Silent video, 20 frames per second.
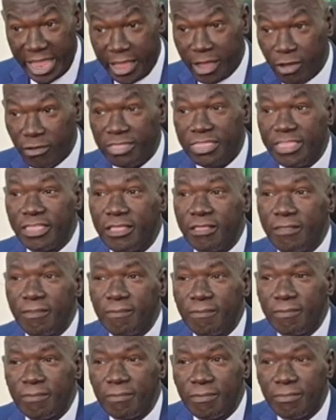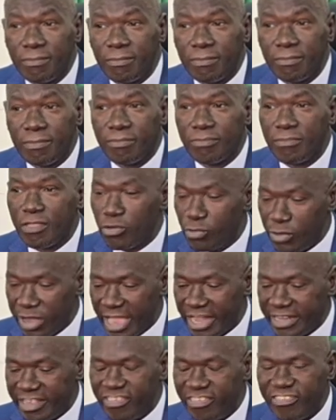my health, and
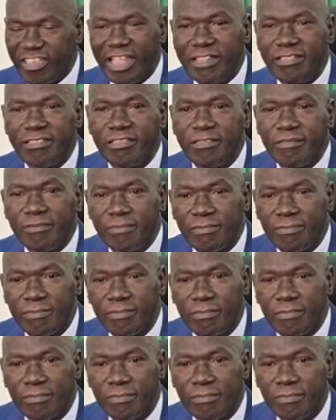we had a chat.